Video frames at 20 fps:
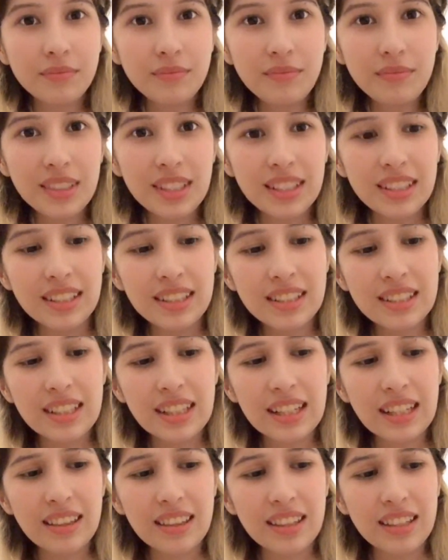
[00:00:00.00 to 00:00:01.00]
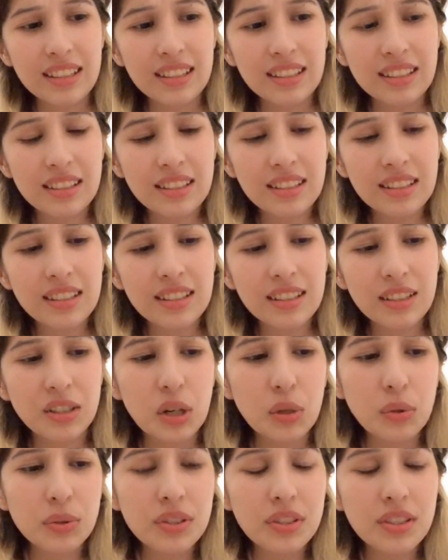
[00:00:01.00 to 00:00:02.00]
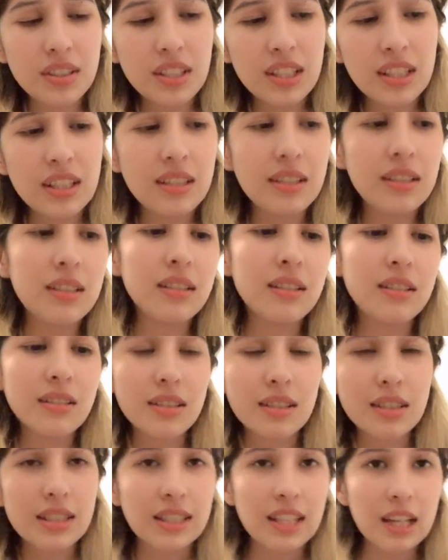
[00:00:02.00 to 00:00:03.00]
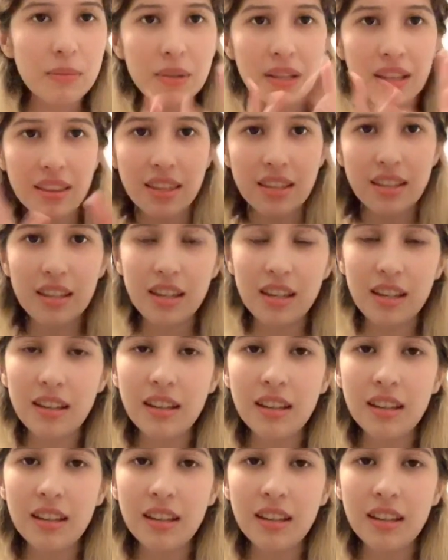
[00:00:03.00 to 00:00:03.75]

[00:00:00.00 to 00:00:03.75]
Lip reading: it's like this ghosty, slimy thingy.